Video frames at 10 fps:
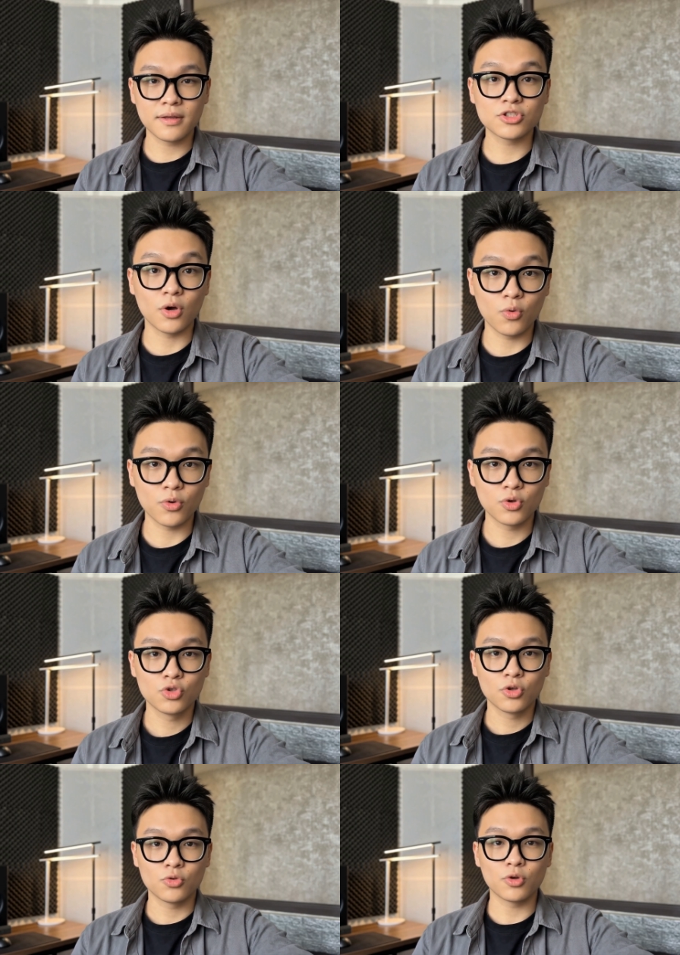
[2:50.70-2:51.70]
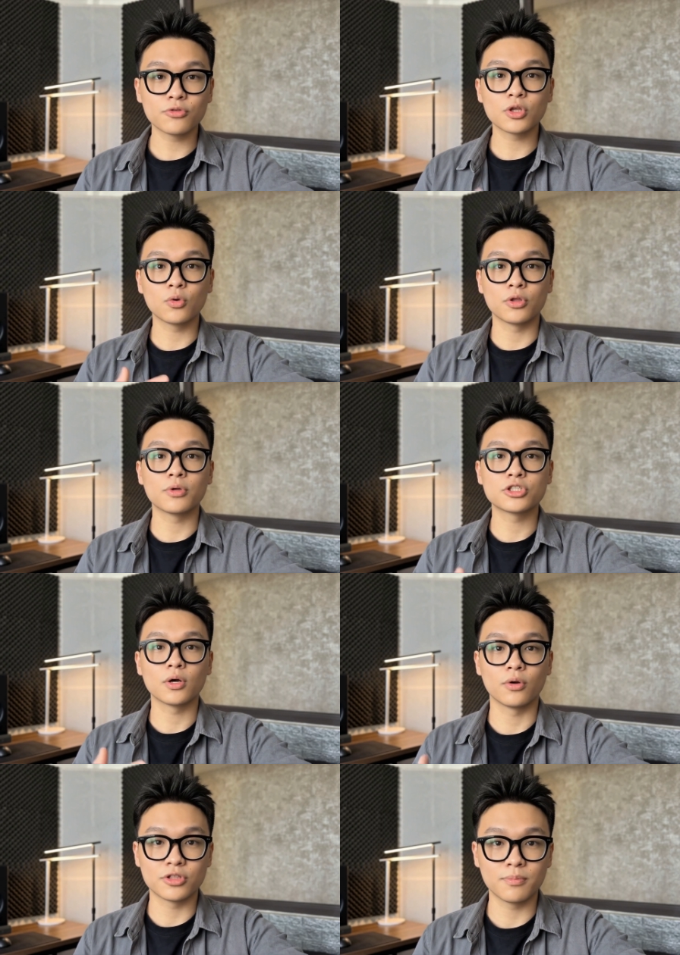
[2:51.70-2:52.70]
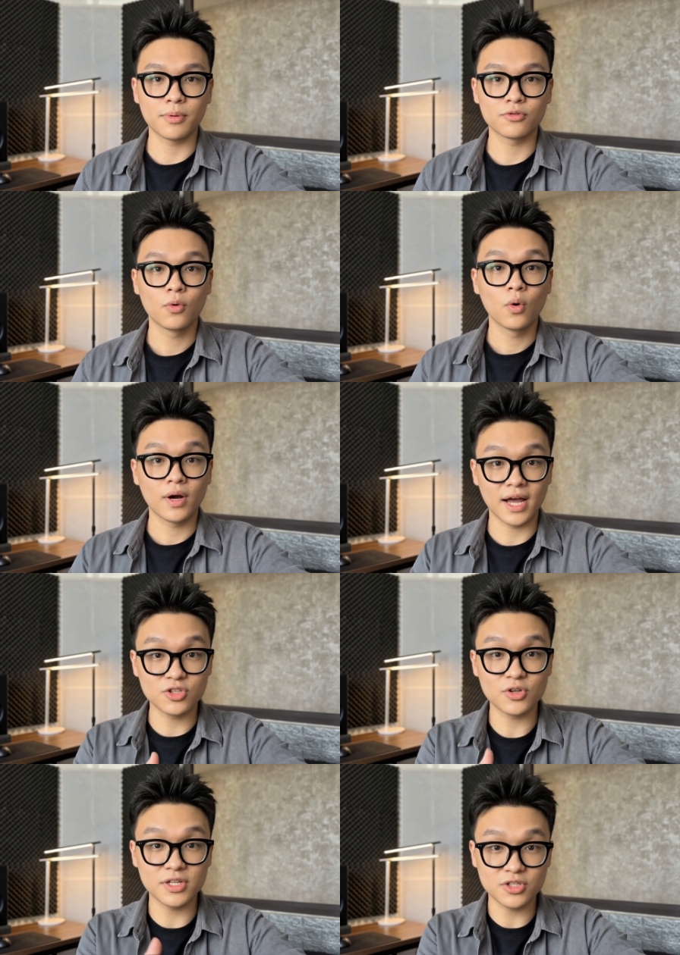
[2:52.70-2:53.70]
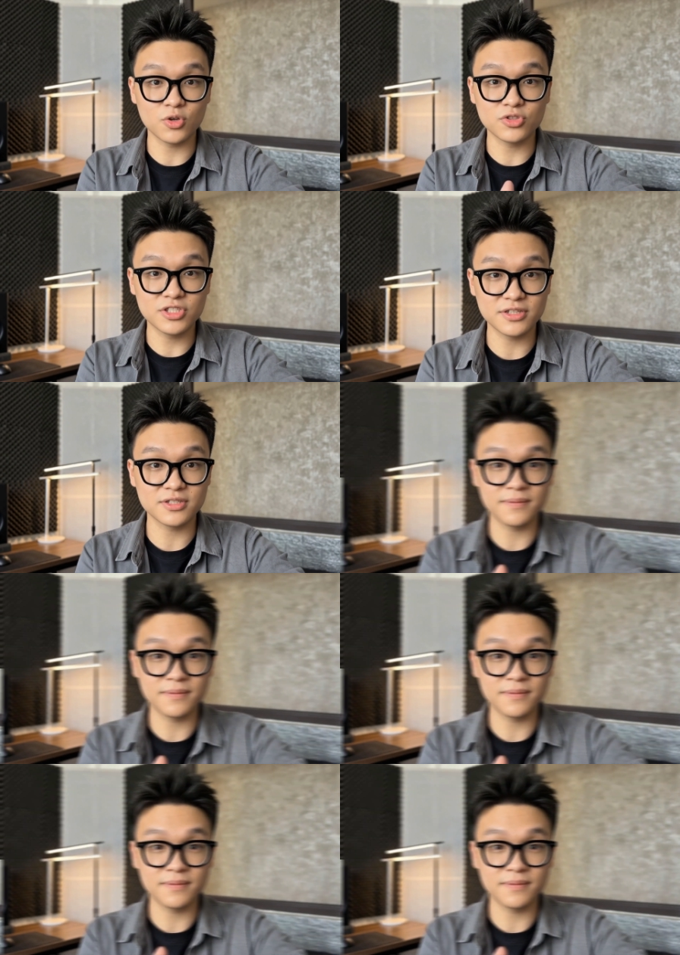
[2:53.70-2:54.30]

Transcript: So you should review the result before actually using it.